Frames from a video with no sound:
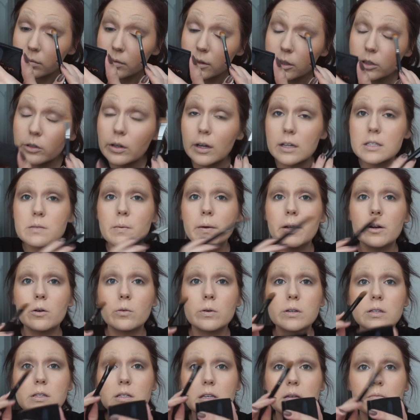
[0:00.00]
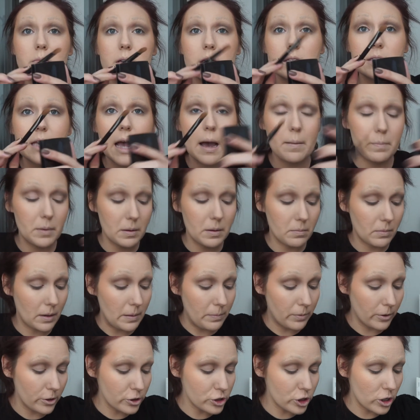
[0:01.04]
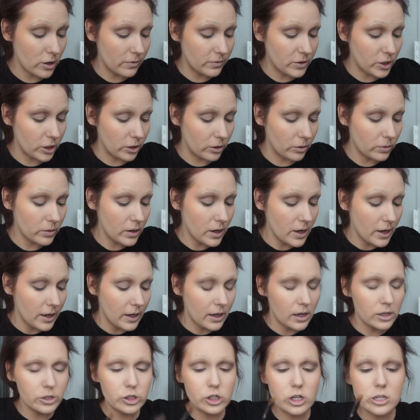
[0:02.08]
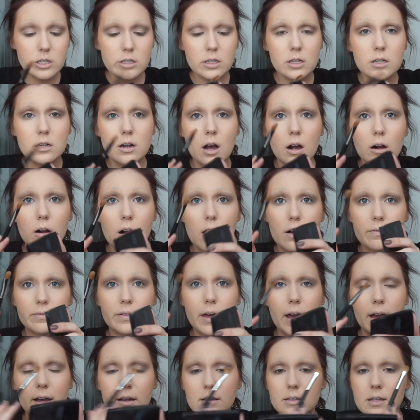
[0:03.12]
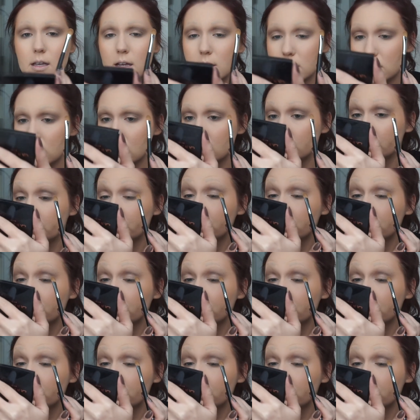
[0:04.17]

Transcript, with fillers: You guys might always see me tapping my brush off too. It's just to knock off the excess